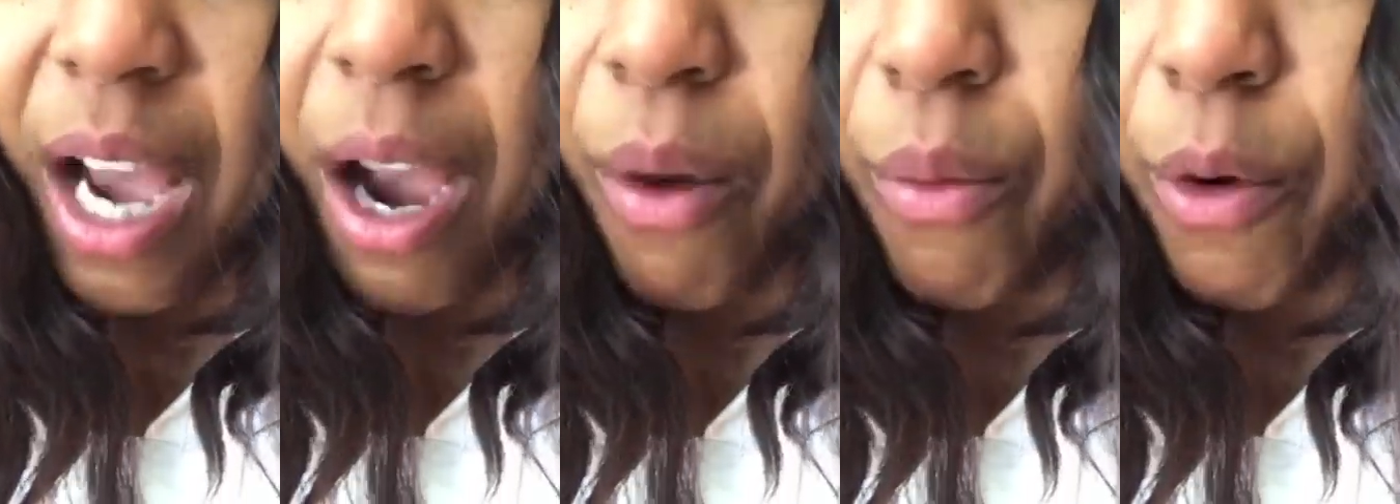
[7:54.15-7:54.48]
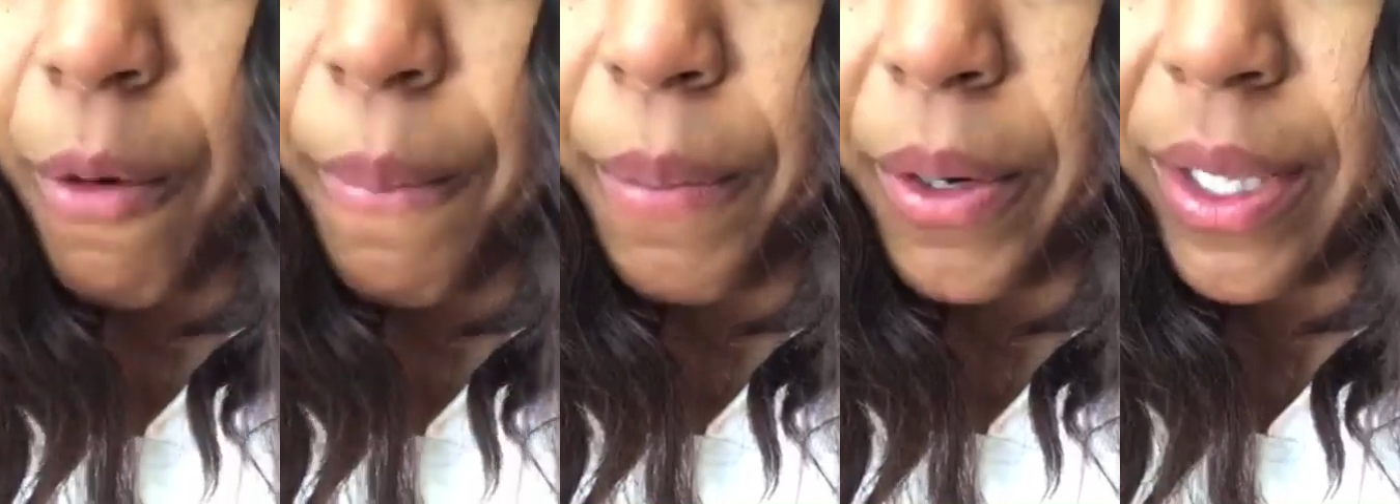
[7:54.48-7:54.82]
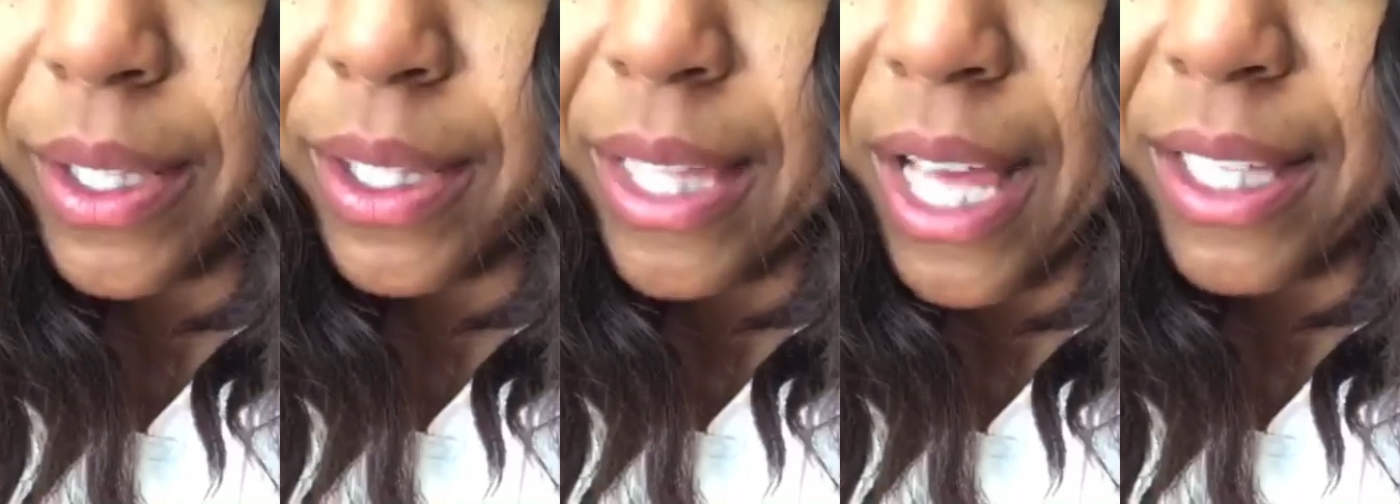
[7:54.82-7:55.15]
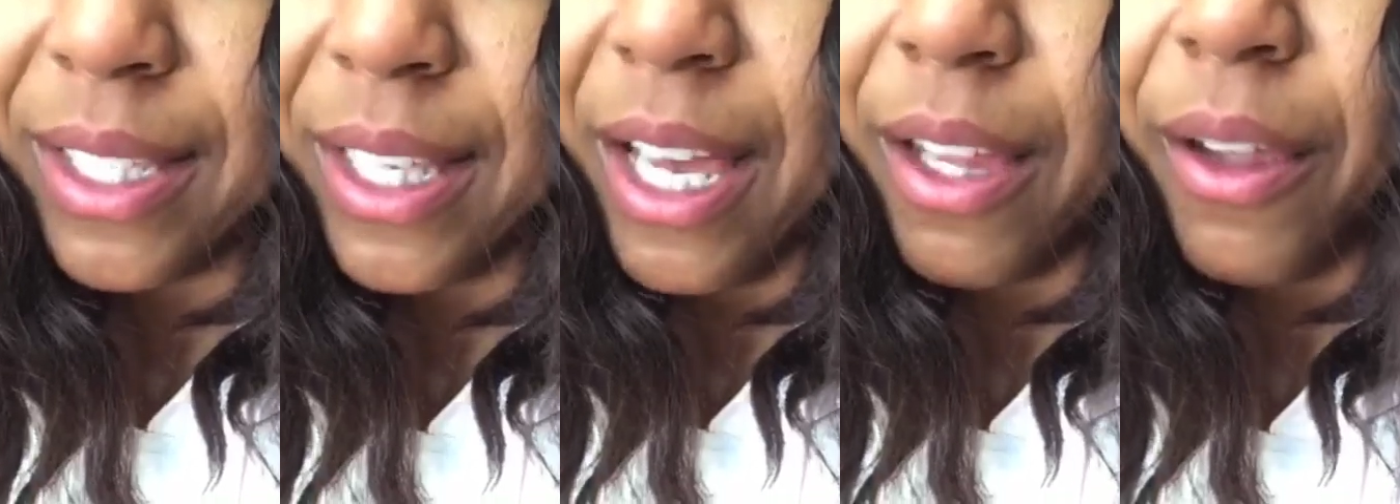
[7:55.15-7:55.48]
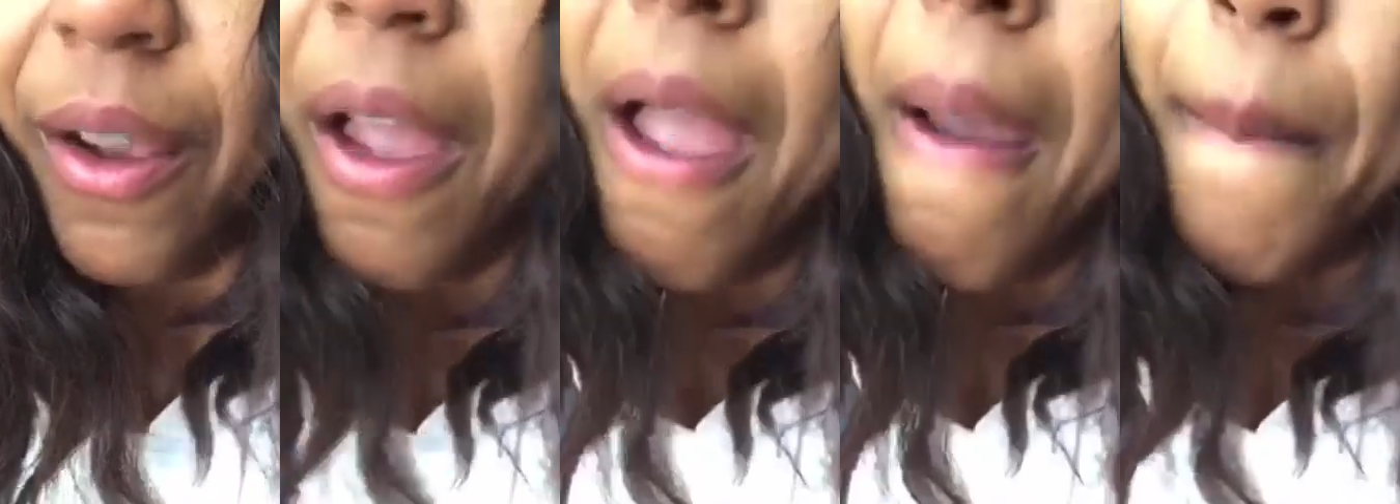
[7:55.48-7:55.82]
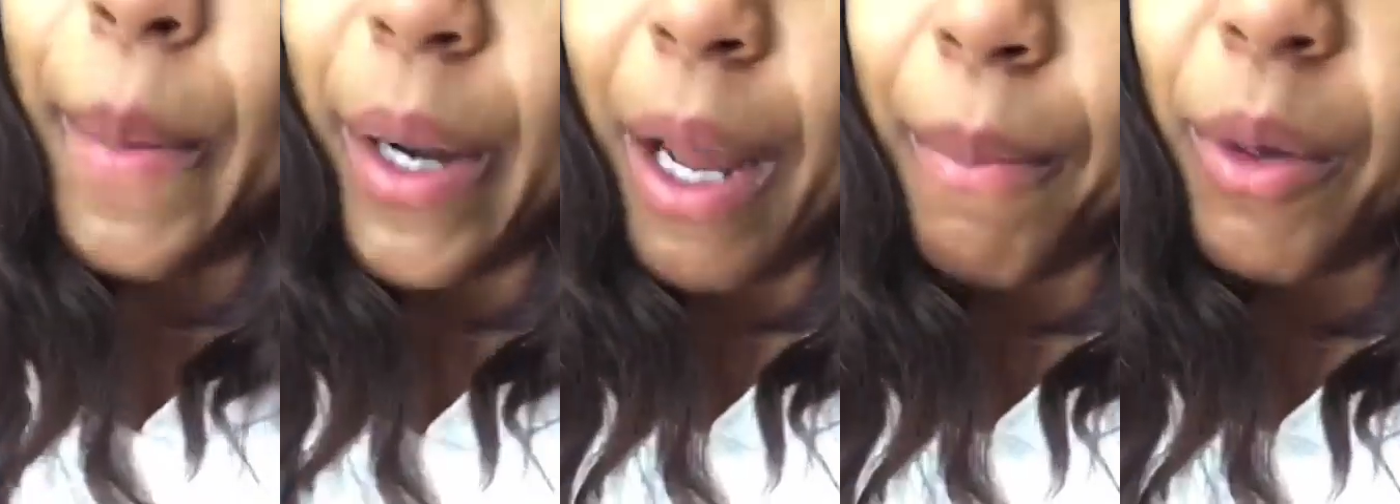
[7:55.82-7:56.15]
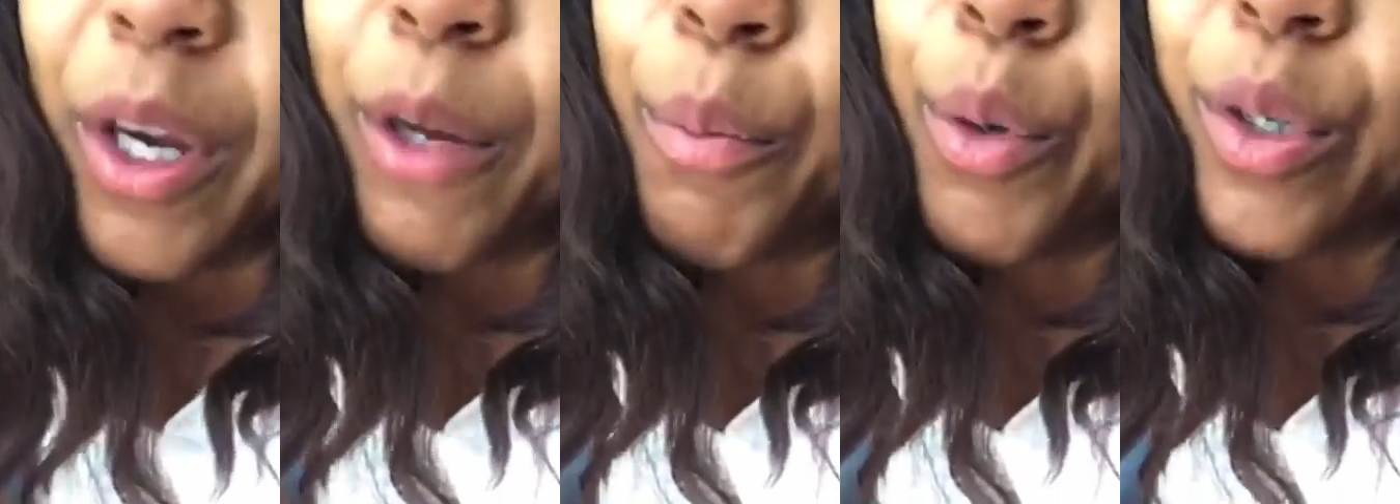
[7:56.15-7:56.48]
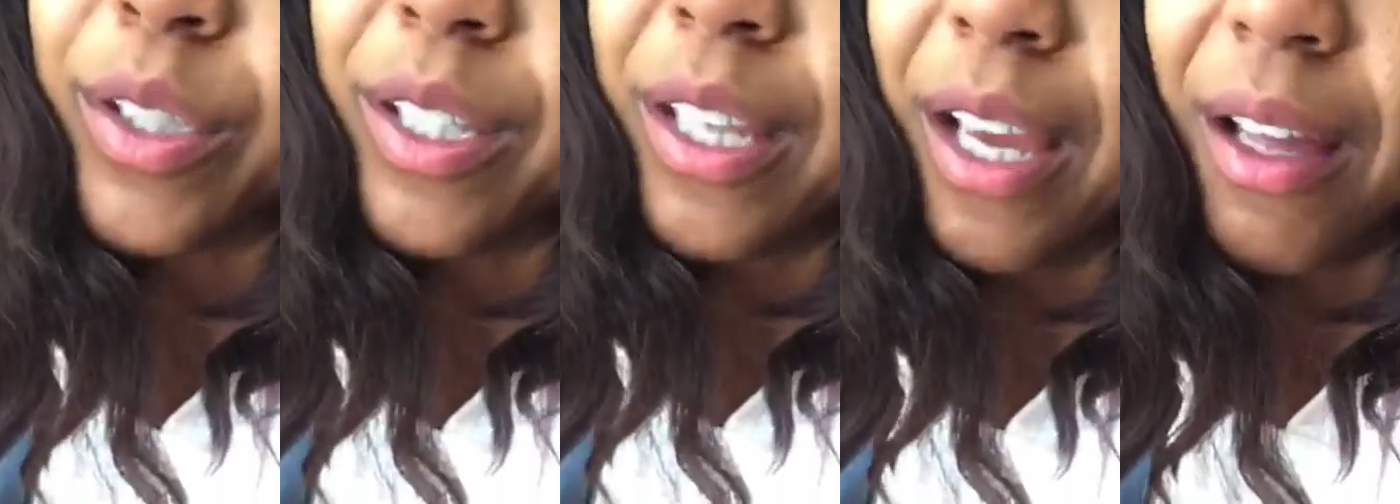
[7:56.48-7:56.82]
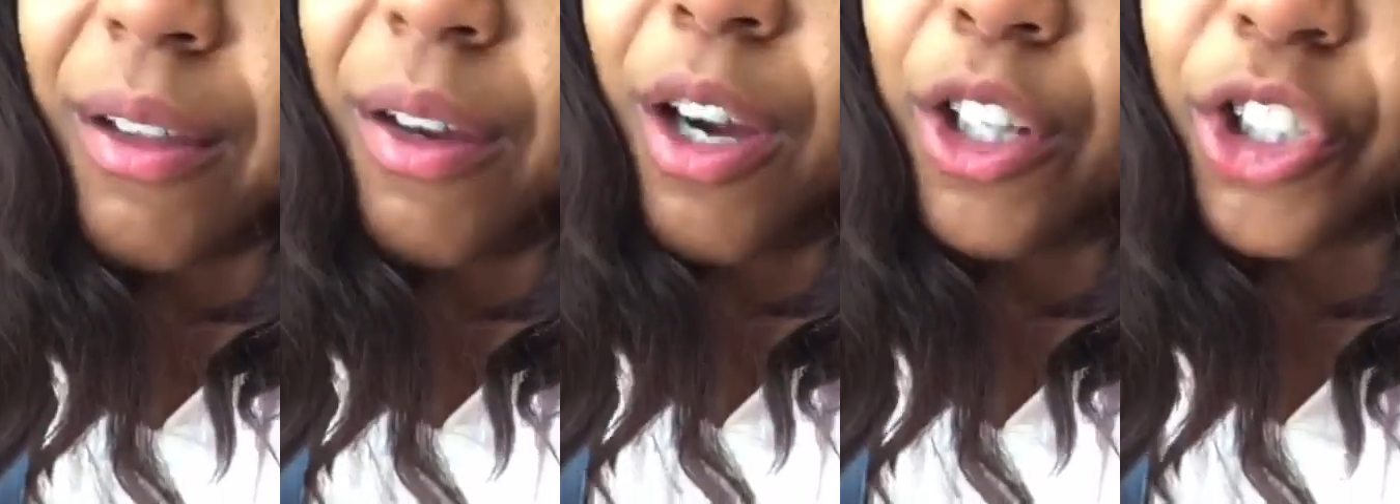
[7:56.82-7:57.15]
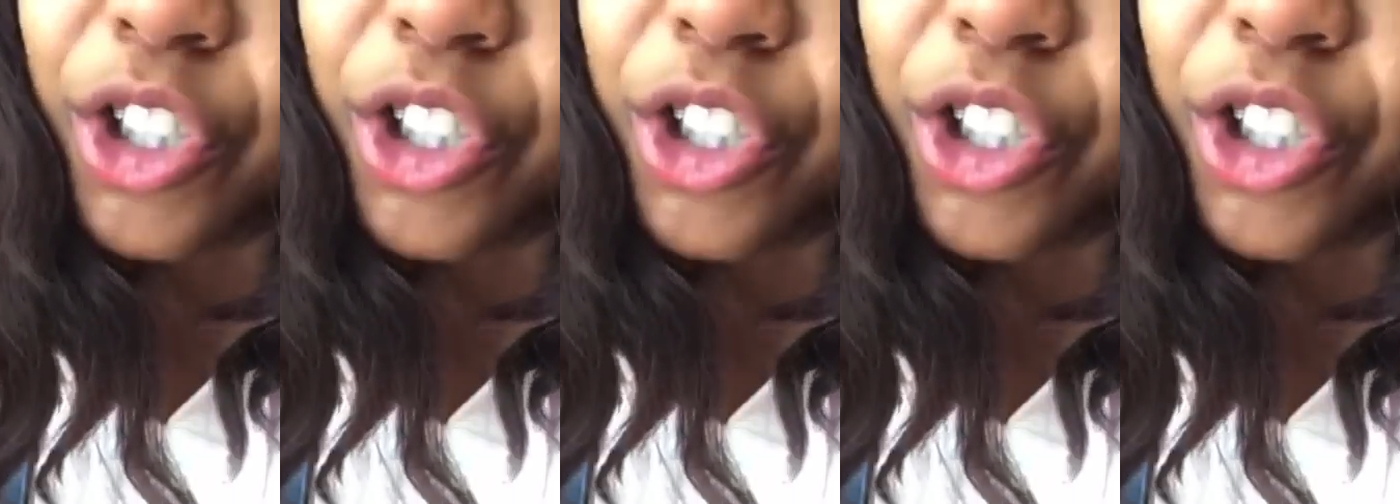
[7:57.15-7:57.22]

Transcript: I will put that together, but I'm going to put together a